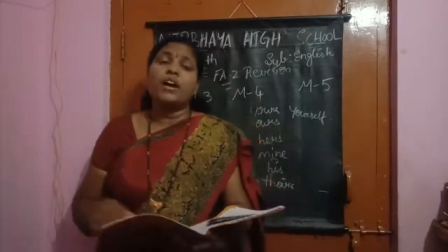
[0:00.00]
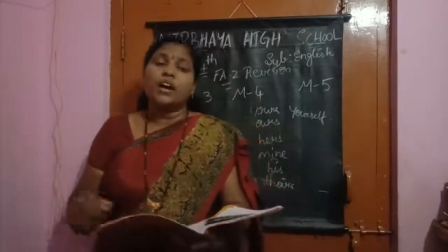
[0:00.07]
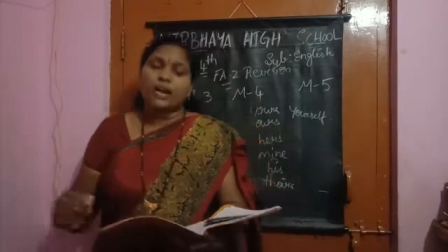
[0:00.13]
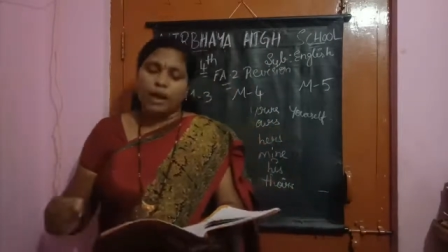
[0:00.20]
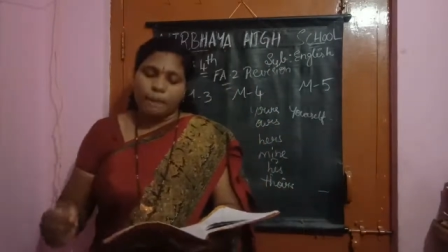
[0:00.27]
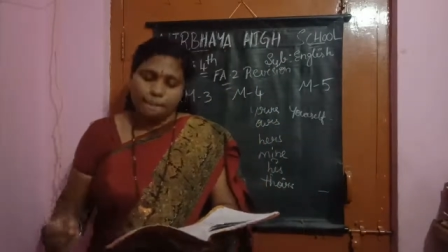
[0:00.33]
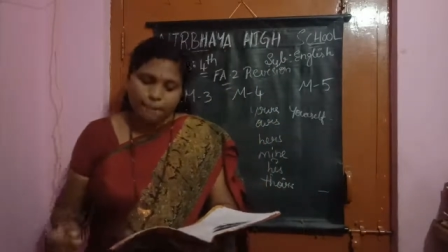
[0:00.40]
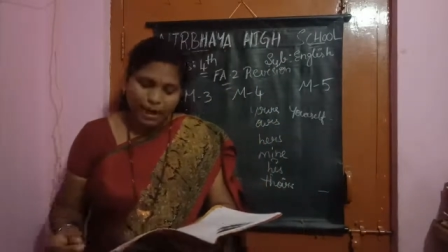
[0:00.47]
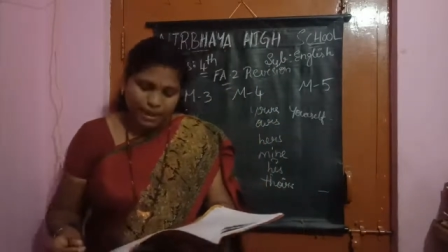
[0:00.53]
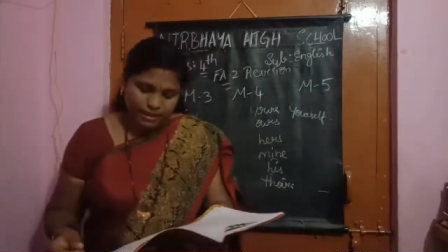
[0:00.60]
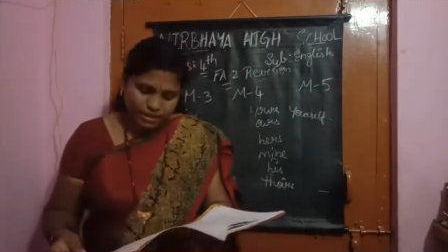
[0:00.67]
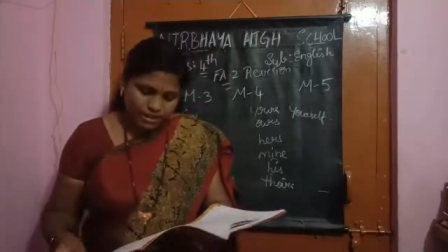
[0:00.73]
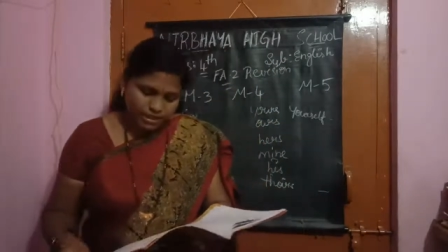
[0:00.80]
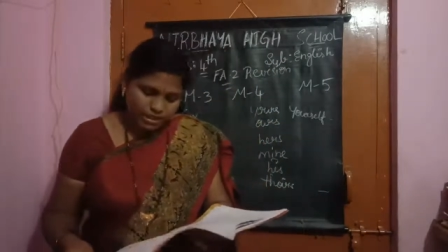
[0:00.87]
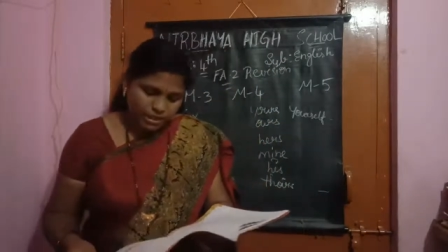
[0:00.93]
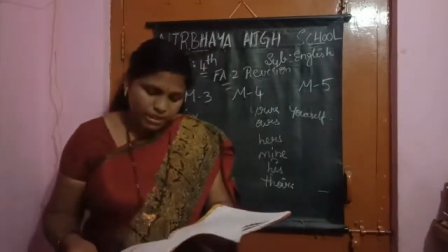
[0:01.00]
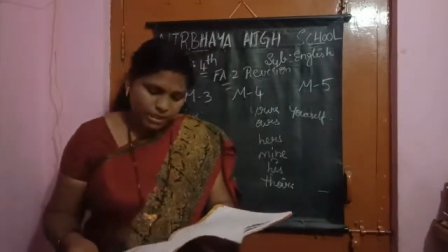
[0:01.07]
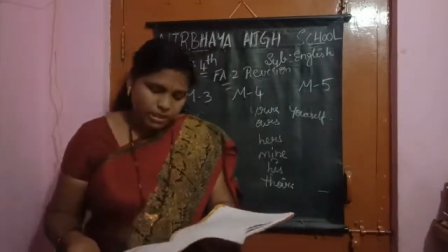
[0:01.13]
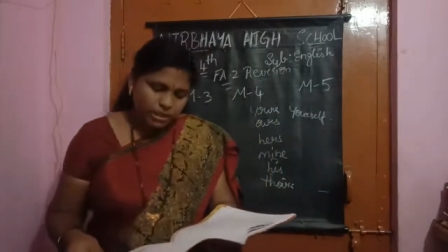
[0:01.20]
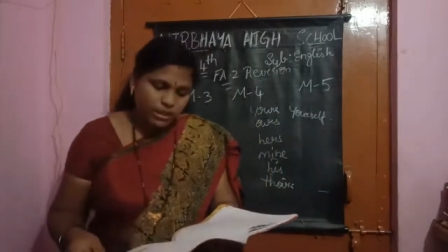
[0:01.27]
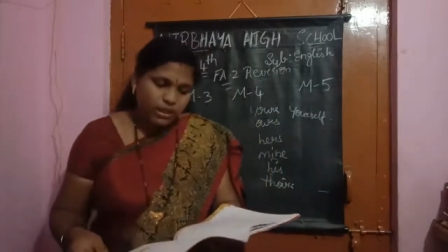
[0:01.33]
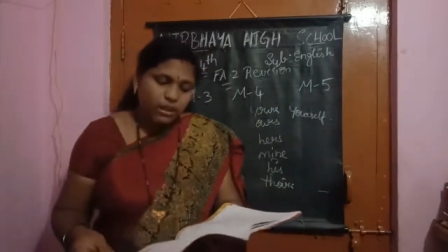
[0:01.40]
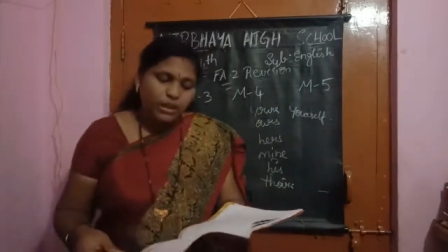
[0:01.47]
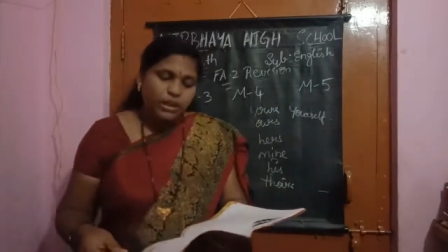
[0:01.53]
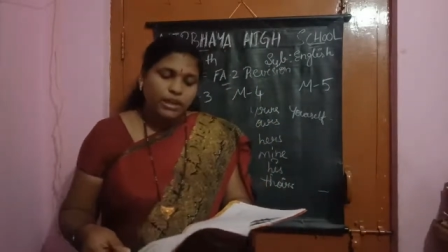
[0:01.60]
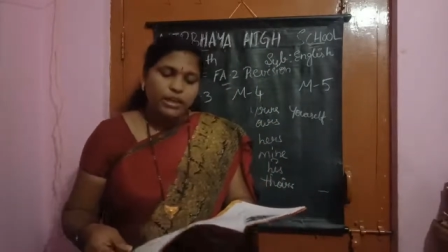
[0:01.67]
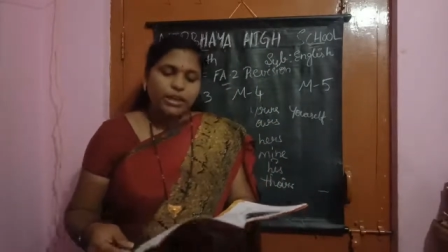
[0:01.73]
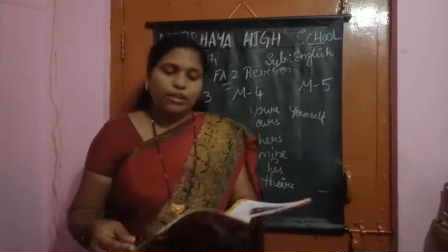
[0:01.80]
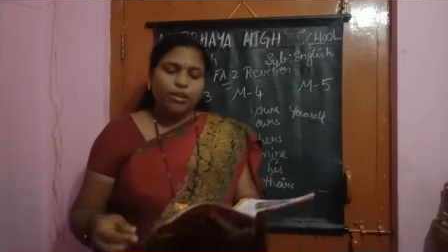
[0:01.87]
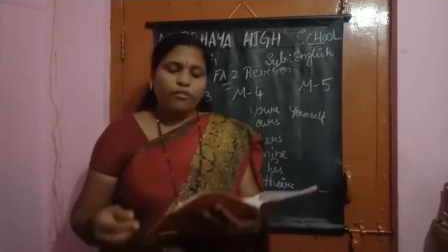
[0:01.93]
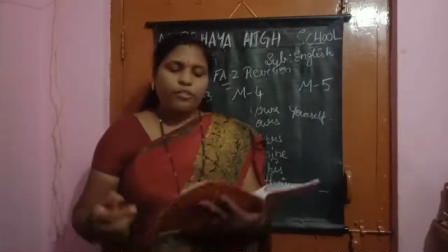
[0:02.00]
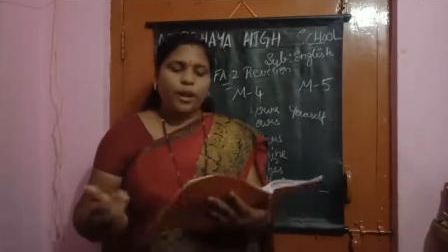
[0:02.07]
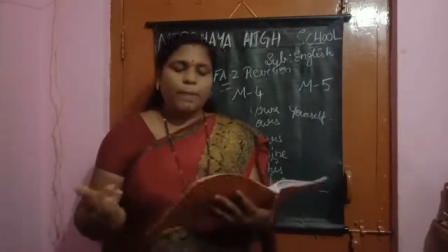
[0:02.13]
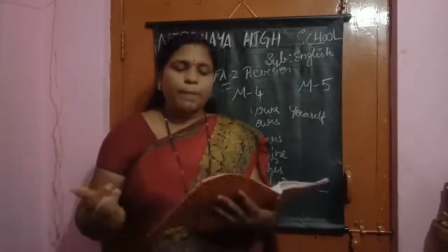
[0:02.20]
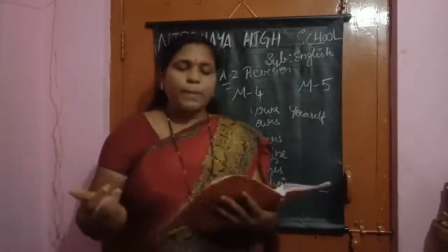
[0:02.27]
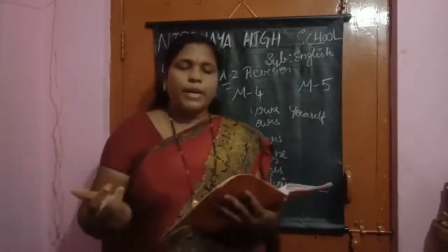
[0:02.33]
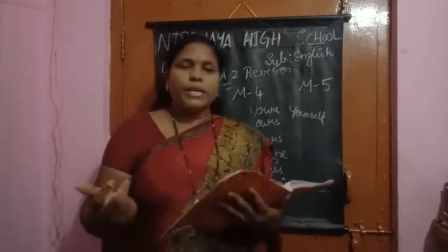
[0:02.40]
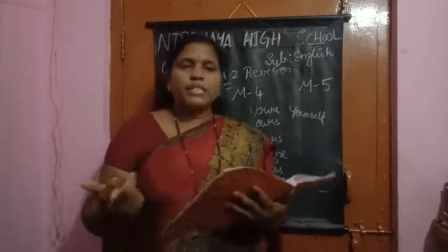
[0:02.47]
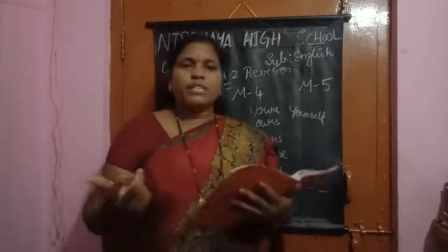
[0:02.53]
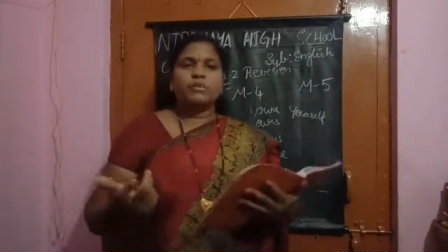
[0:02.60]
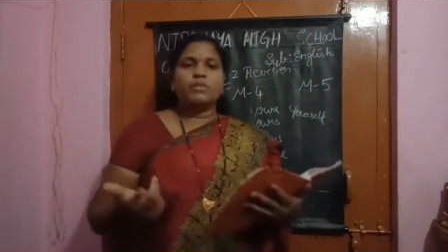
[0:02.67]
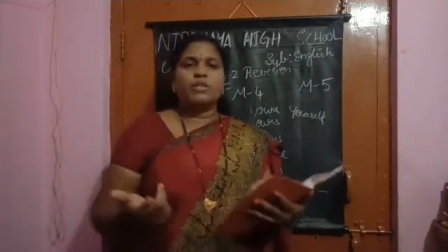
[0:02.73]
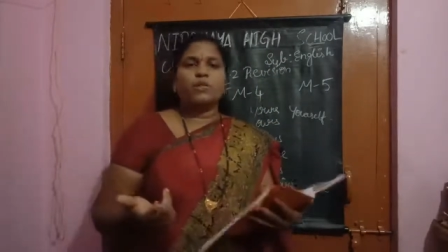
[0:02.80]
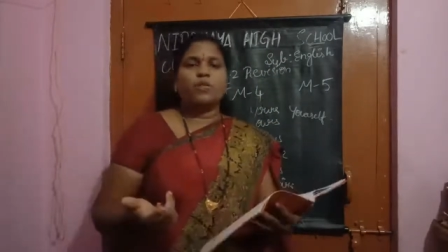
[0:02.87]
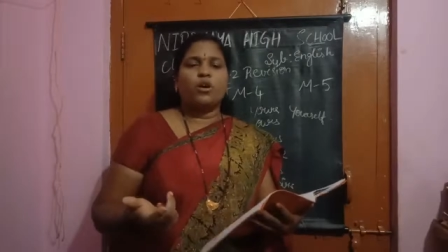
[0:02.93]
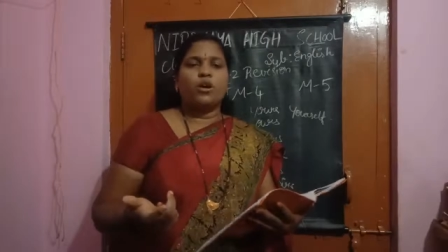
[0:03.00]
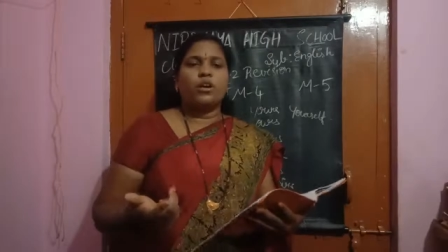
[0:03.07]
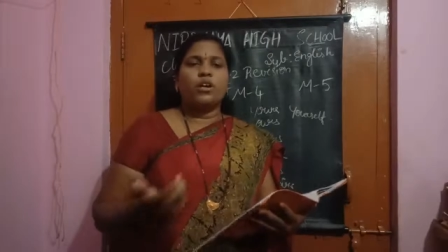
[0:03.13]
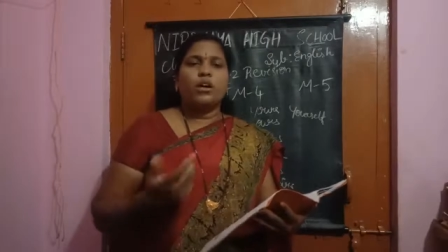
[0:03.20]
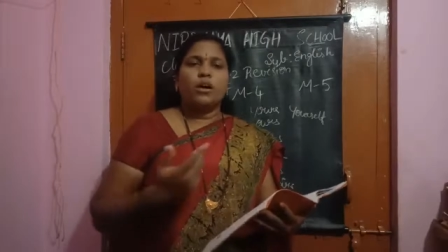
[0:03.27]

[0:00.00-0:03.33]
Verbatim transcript: comparison degree of comparison means what